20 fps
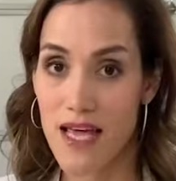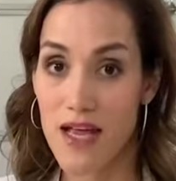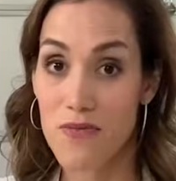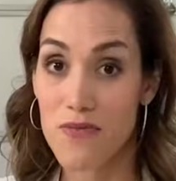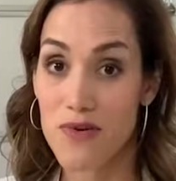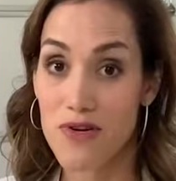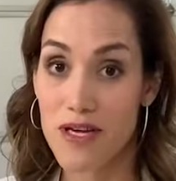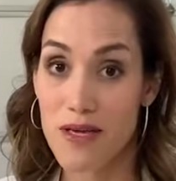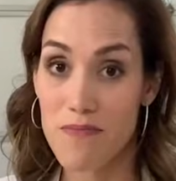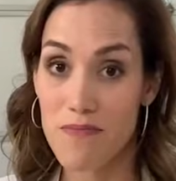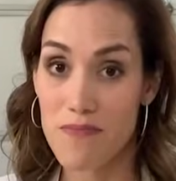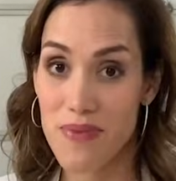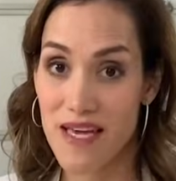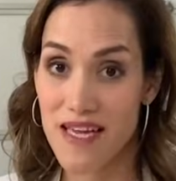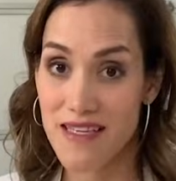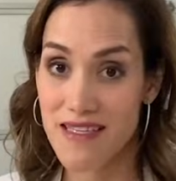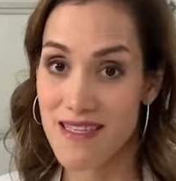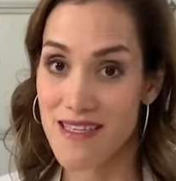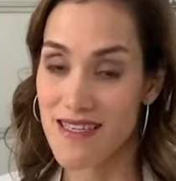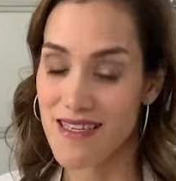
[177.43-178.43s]
and we'll get
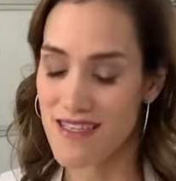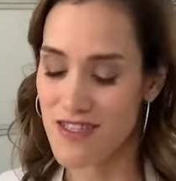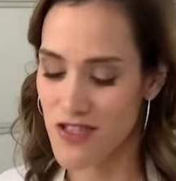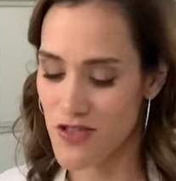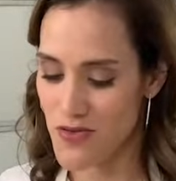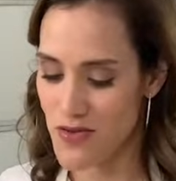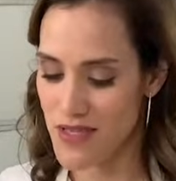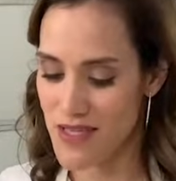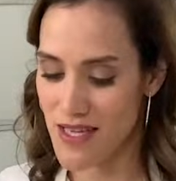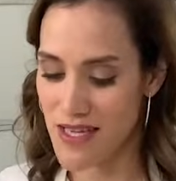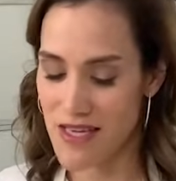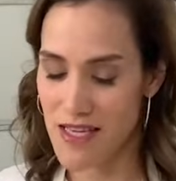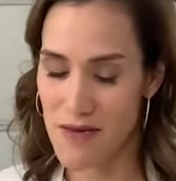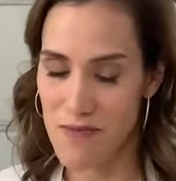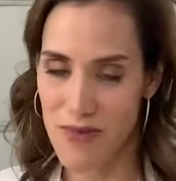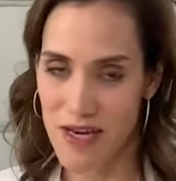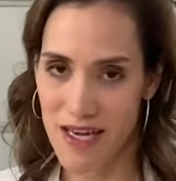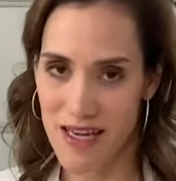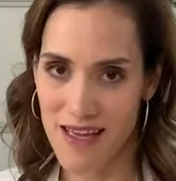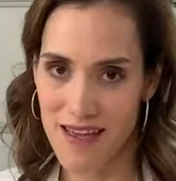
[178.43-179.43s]
painting as soon as I
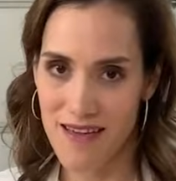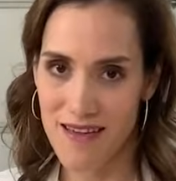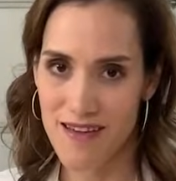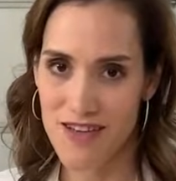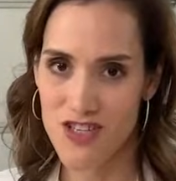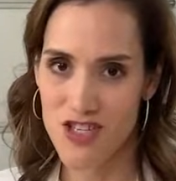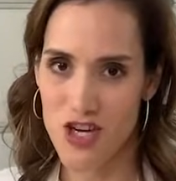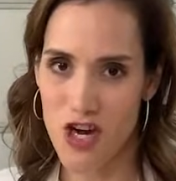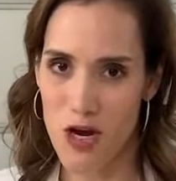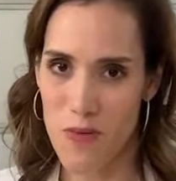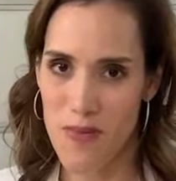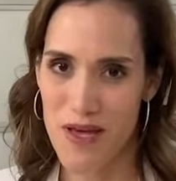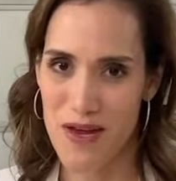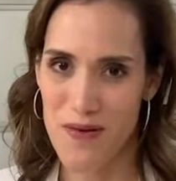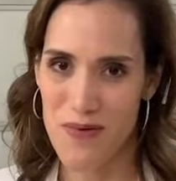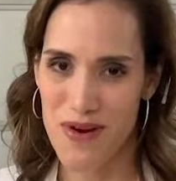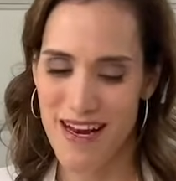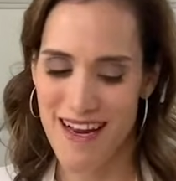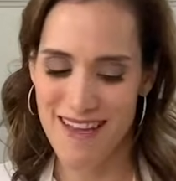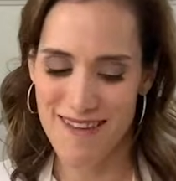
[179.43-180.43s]
get my chalk
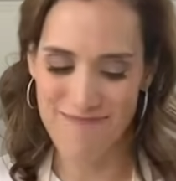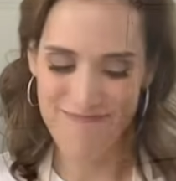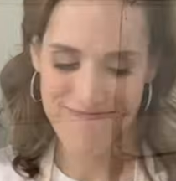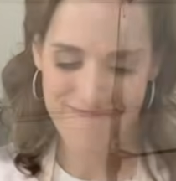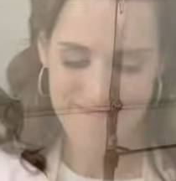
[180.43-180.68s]
paint ready.